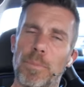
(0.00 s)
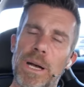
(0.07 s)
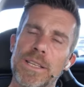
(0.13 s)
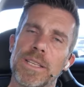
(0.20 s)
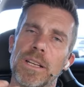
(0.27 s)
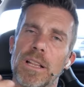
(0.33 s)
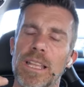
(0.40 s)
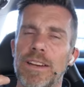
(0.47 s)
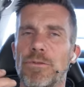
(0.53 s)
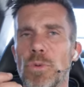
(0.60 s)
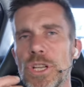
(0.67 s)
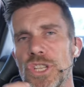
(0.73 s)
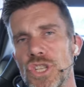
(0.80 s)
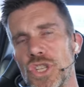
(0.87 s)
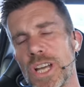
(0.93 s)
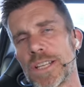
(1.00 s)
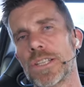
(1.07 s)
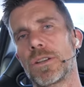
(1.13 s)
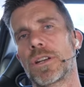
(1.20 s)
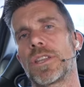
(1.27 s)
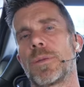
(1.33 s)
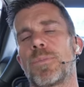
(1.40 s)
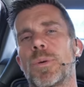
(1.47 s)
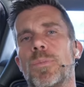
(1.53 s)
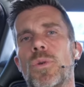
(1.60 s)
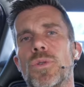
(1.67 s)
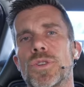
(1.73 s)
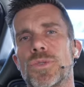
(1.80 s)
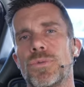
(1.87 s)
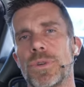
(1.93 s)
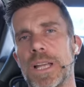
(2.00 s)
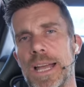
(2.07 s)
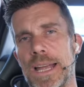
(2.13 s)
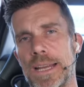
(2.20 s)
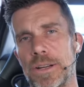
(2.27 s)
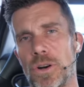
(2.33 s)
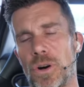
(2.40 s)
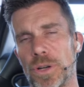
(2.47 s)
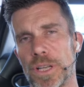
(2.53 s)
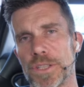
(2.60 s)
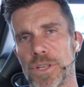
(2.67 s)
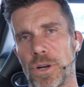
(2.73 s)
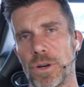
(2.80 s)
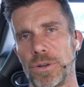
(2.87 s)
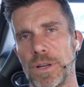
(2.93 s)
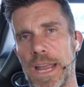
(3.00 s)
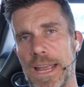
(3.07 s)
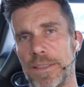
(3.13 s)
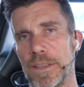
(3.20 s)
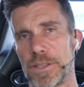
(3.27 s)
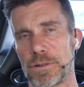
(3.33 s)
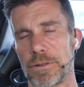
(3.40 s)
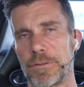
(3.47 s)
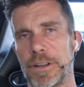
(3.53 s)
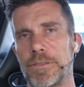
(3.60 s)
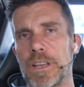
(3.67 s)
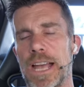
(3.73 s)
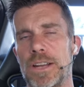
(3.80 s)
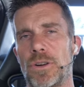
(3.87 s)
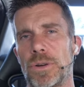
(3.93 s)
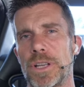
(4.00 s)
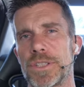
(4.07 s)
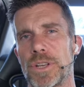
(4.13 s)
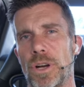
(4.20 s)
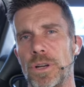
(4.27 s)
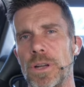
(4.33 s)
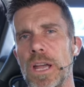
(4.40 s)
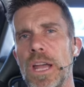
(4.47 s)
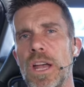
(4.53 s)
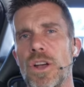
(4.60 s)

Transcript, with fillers: Basically, if we just look at the proportional gain on its own and the derivative gain on its own,